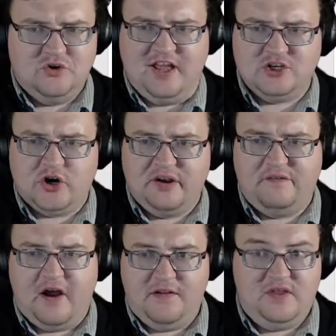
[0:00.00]
you're then trying to
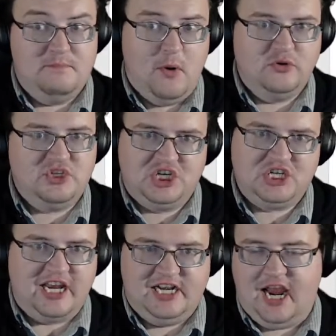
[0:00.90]
find the most
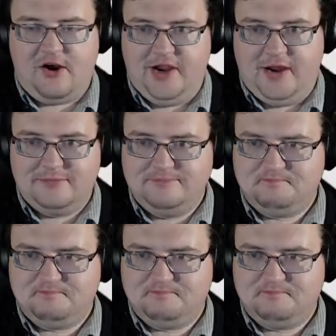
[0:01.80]
shaded area.